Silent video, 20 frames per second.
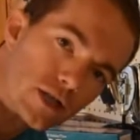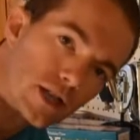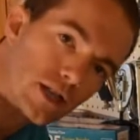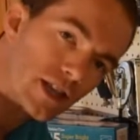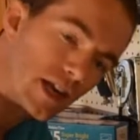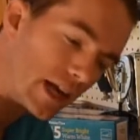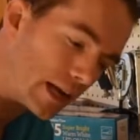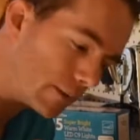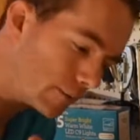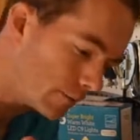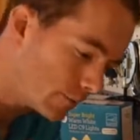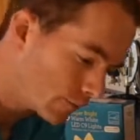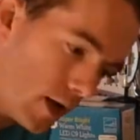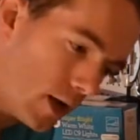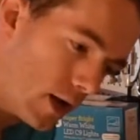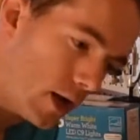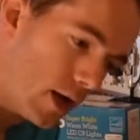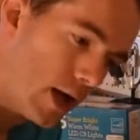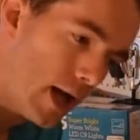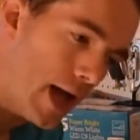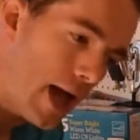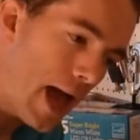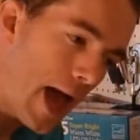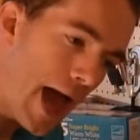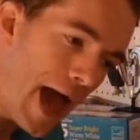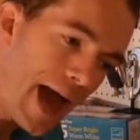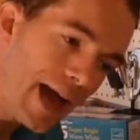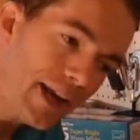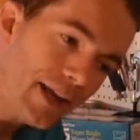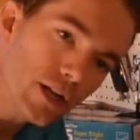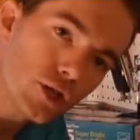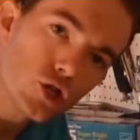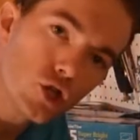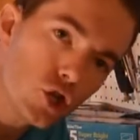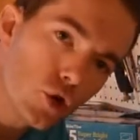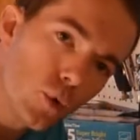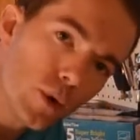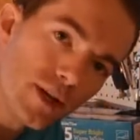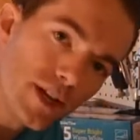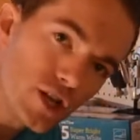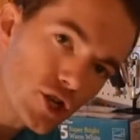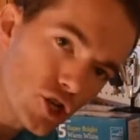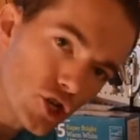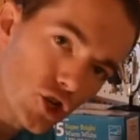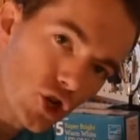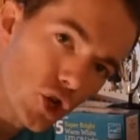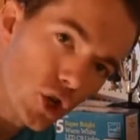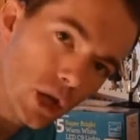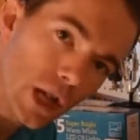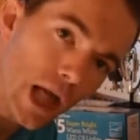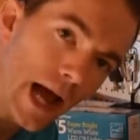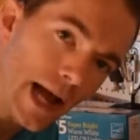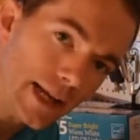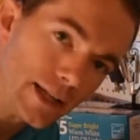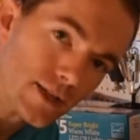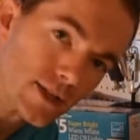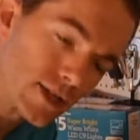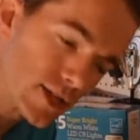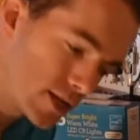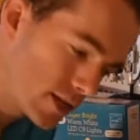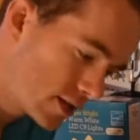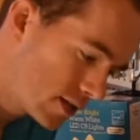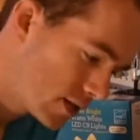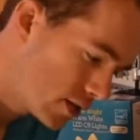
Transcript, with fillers: the thing. Adding two additional lights